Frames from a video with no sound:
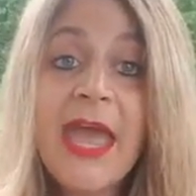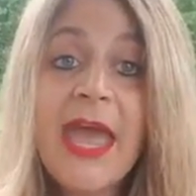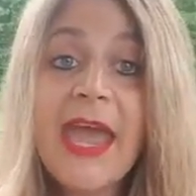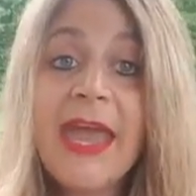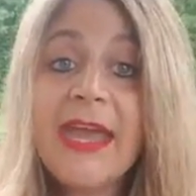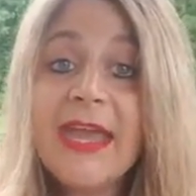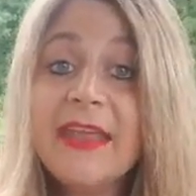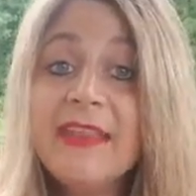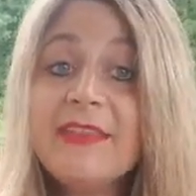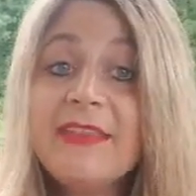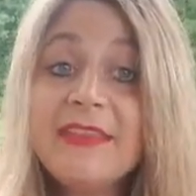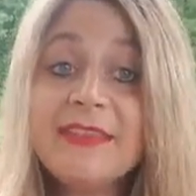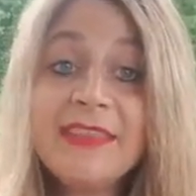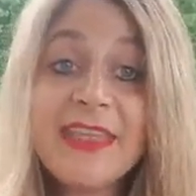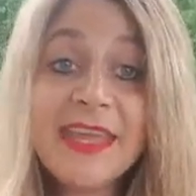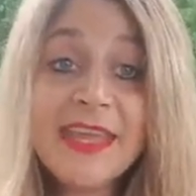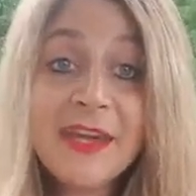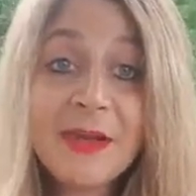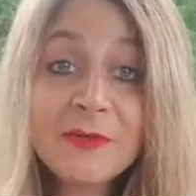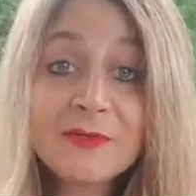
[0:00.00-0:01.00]
And
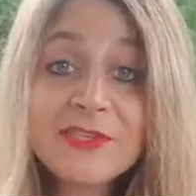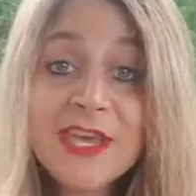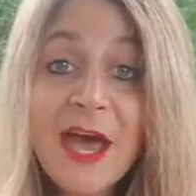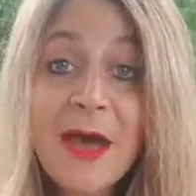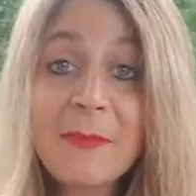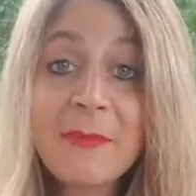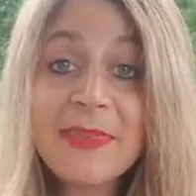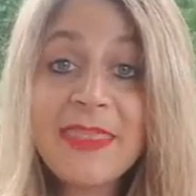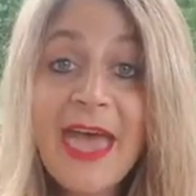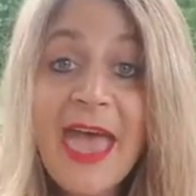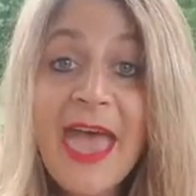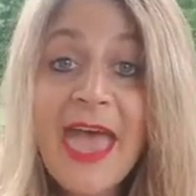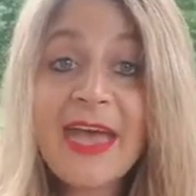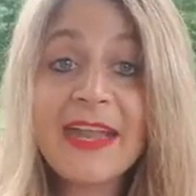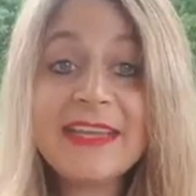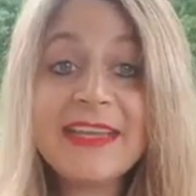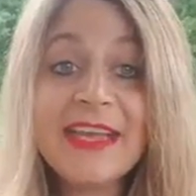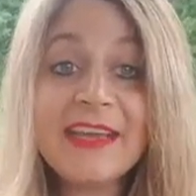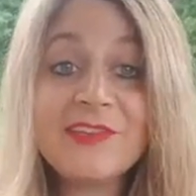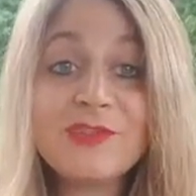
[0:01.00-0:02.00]
then on top of that,
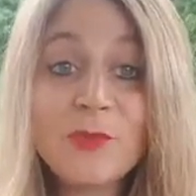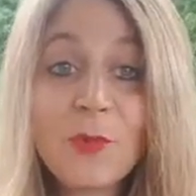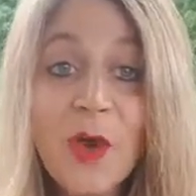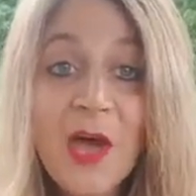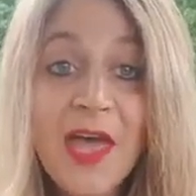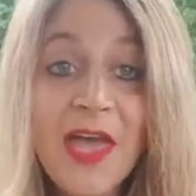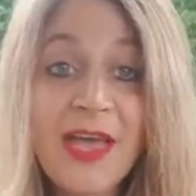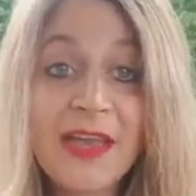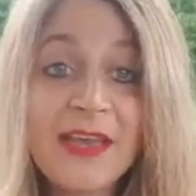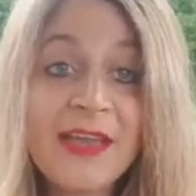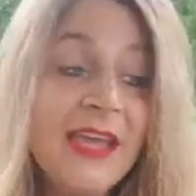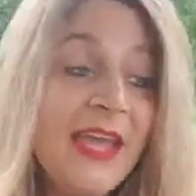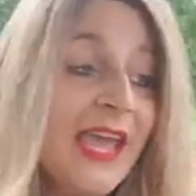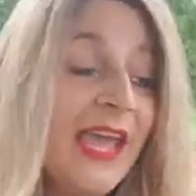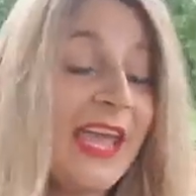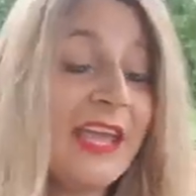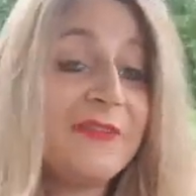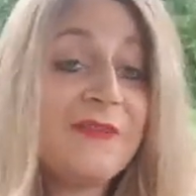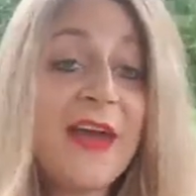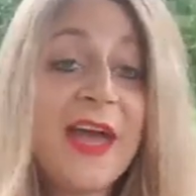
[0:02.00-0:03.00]
guess what?
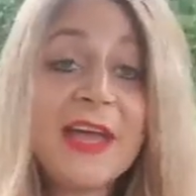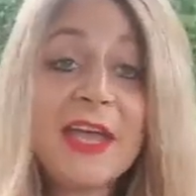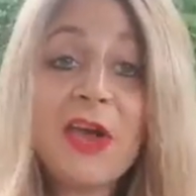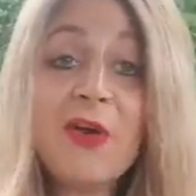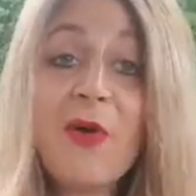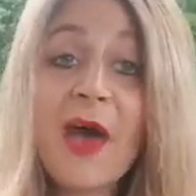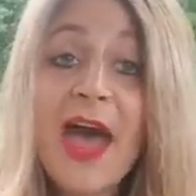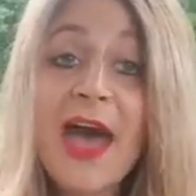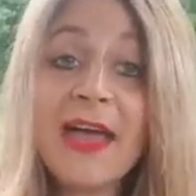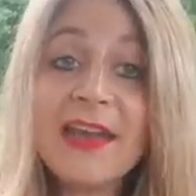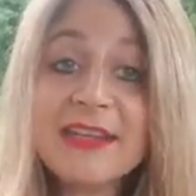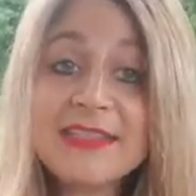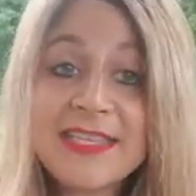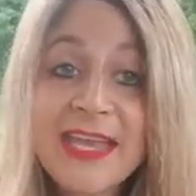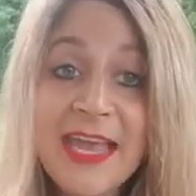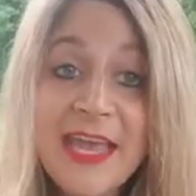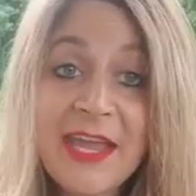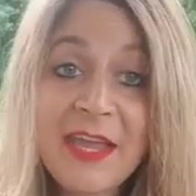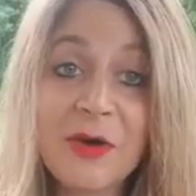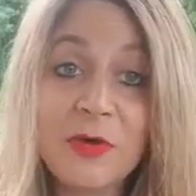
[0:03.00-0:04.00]
If I go out of
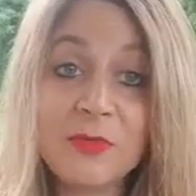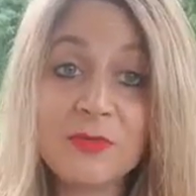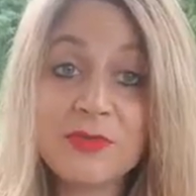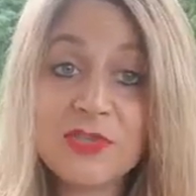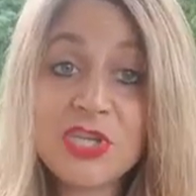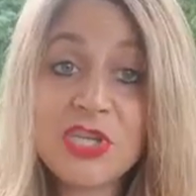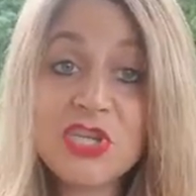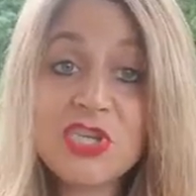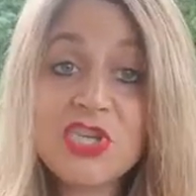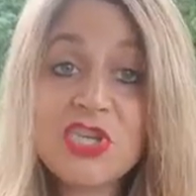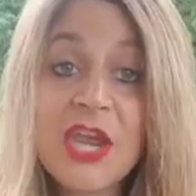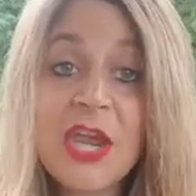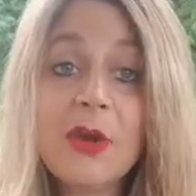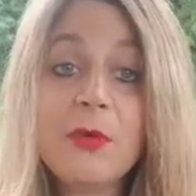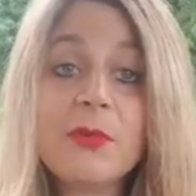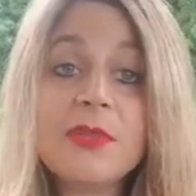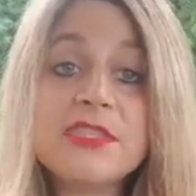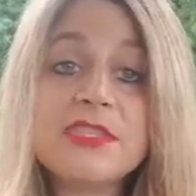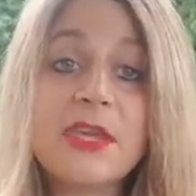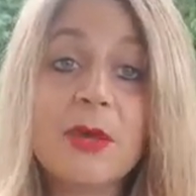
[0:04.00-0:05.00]
town to share
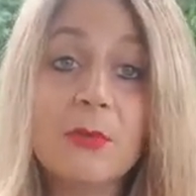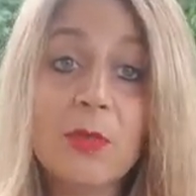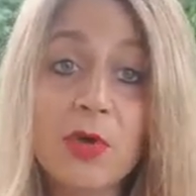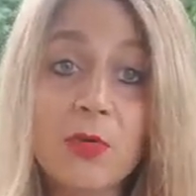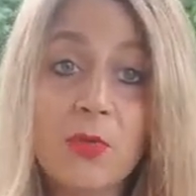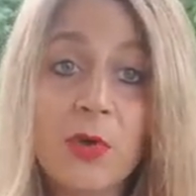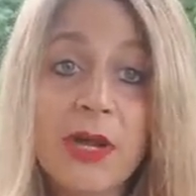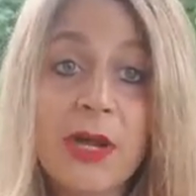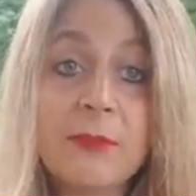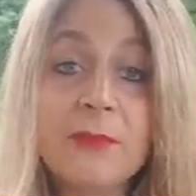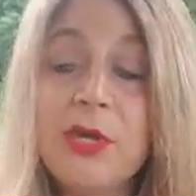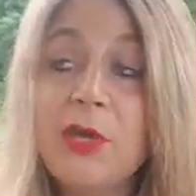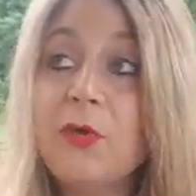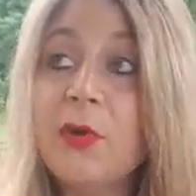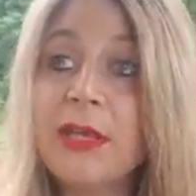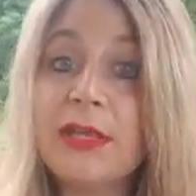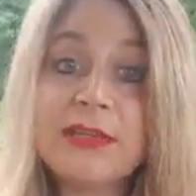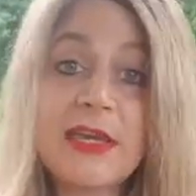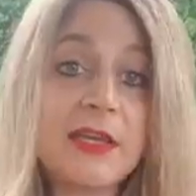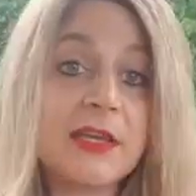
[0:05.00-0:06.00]
with someone what I'm
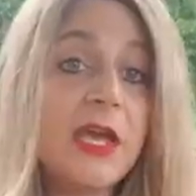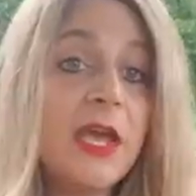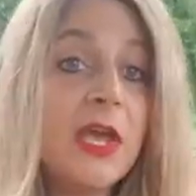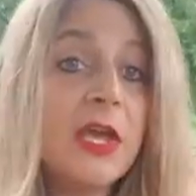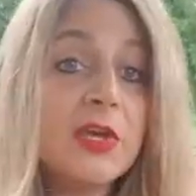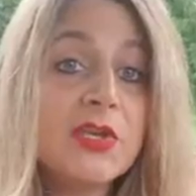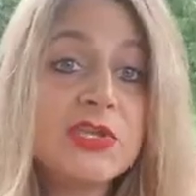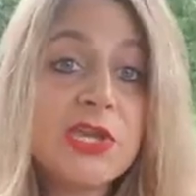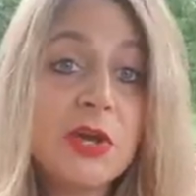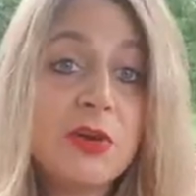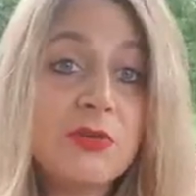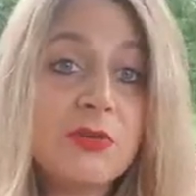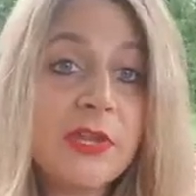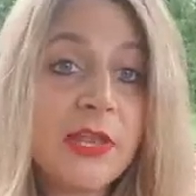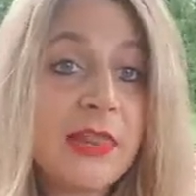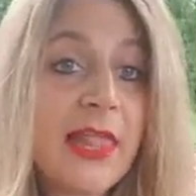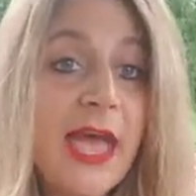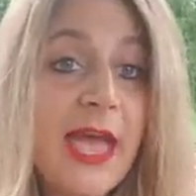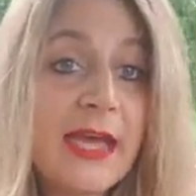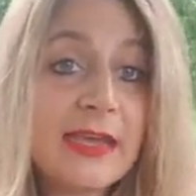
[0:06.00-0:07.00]
doing, so the
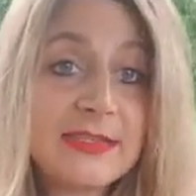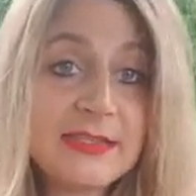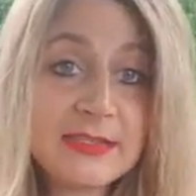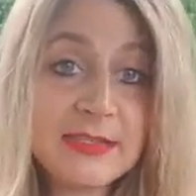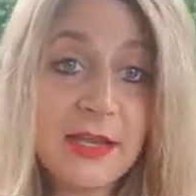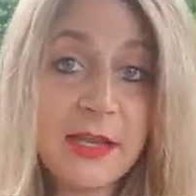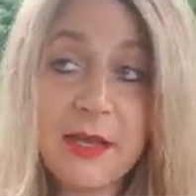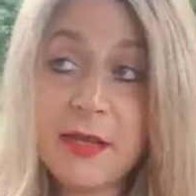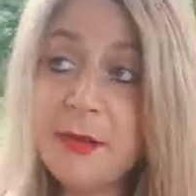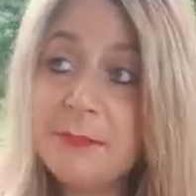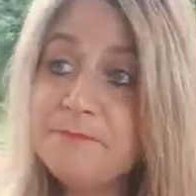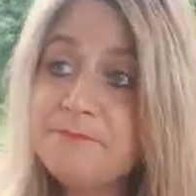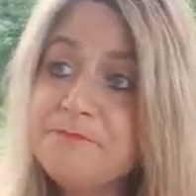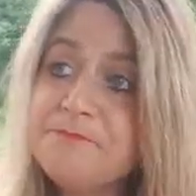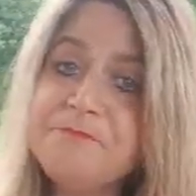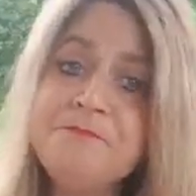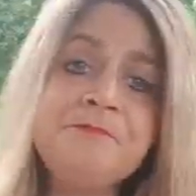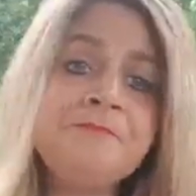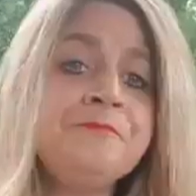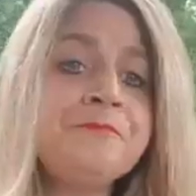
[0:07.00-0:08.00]
last
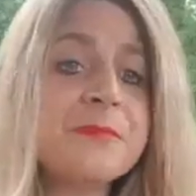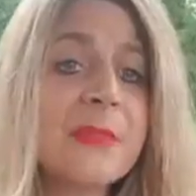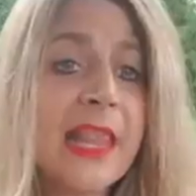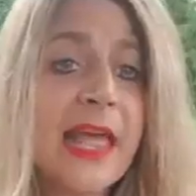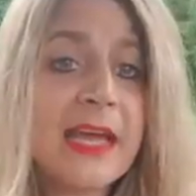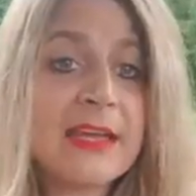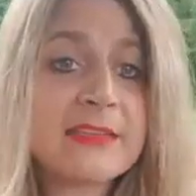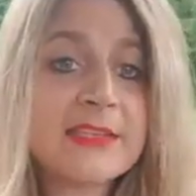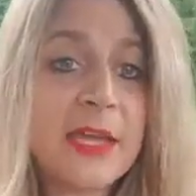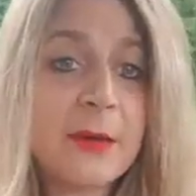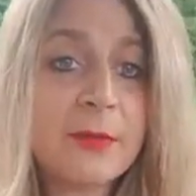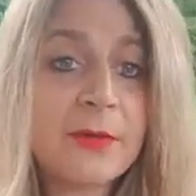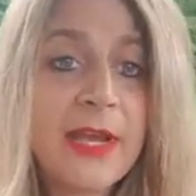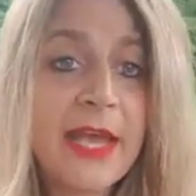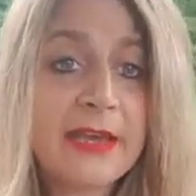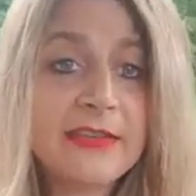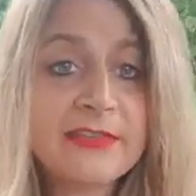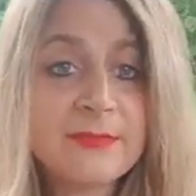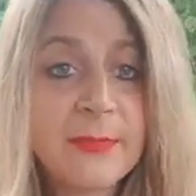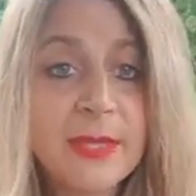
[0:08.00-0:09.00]
couple of
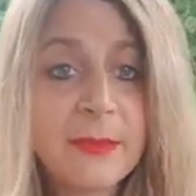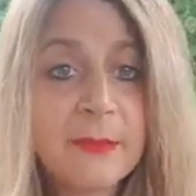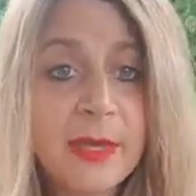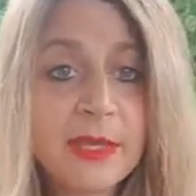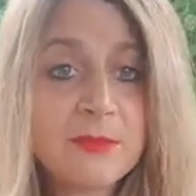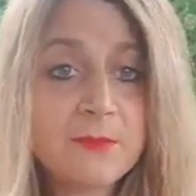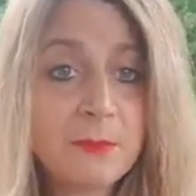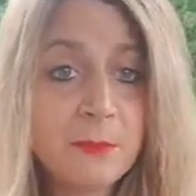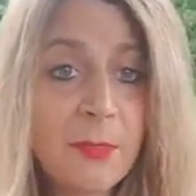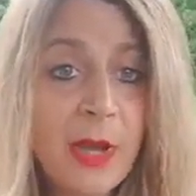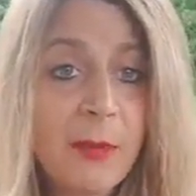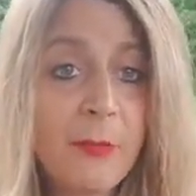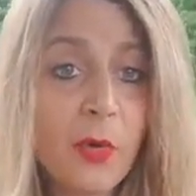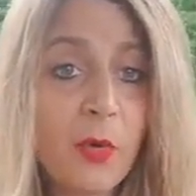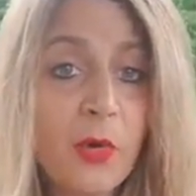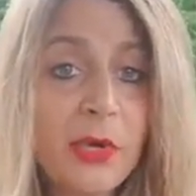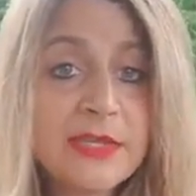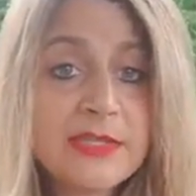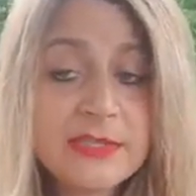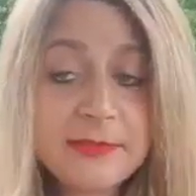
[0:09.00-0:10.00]
days, me and my
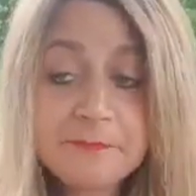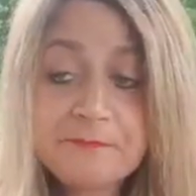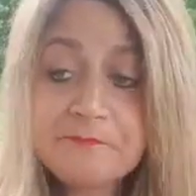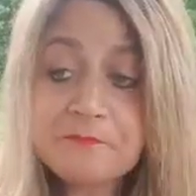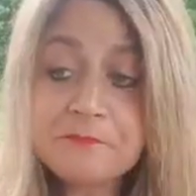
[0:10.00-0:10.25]
boys